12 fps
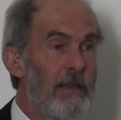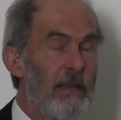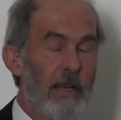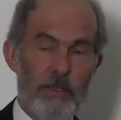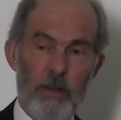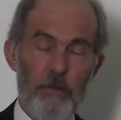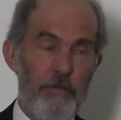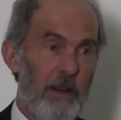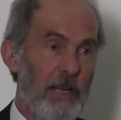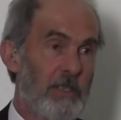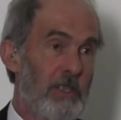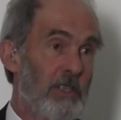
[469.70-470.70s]
It's not for
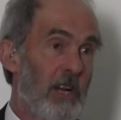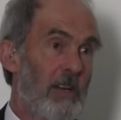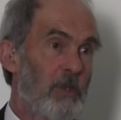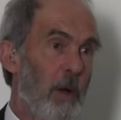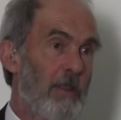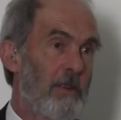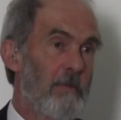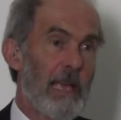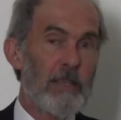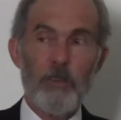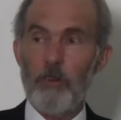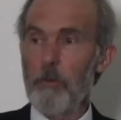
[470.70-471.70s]
us to judge whether he
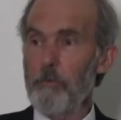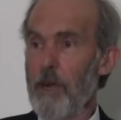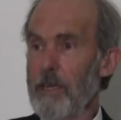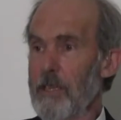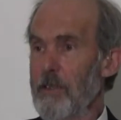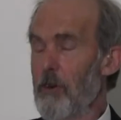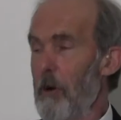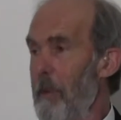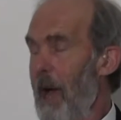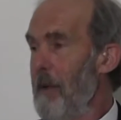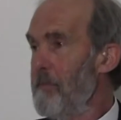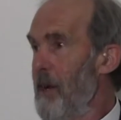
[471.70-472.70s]
makes a good president or a
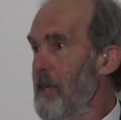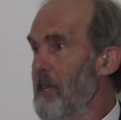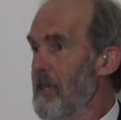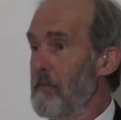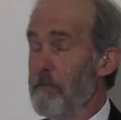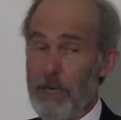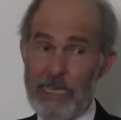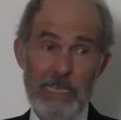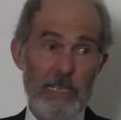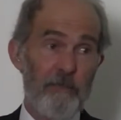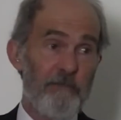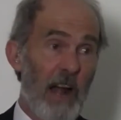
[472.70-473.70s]
bad president, but
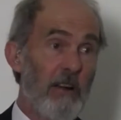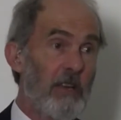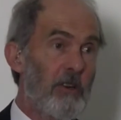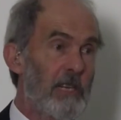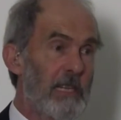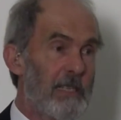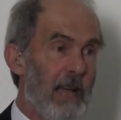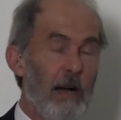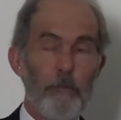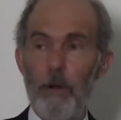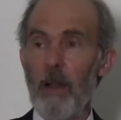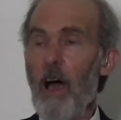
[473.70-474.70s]
he's a very good
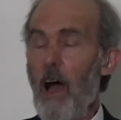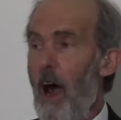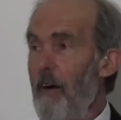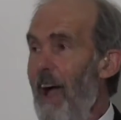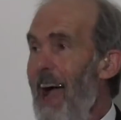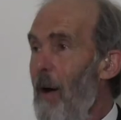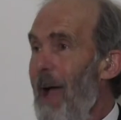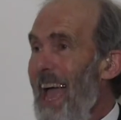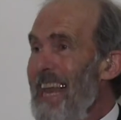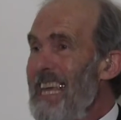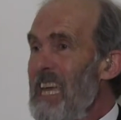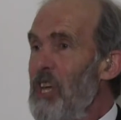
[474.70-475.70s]
example of how
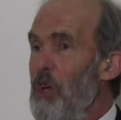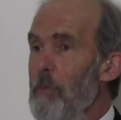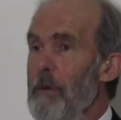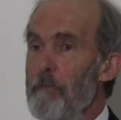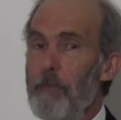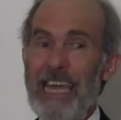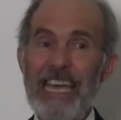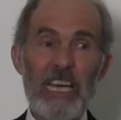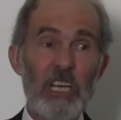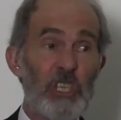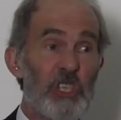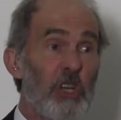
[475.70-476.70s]
any human being
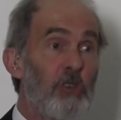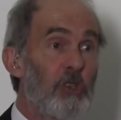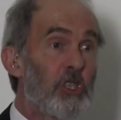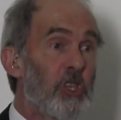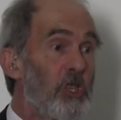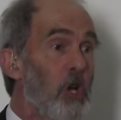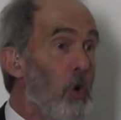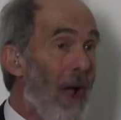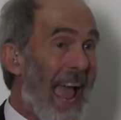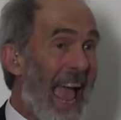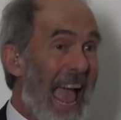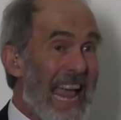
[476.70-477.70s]
can choose to
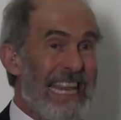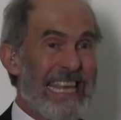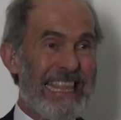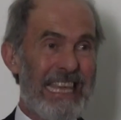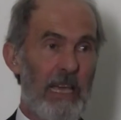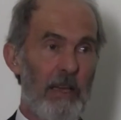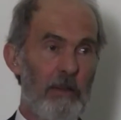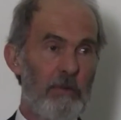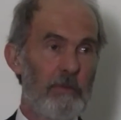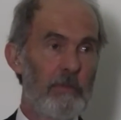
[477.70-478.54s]
do anything.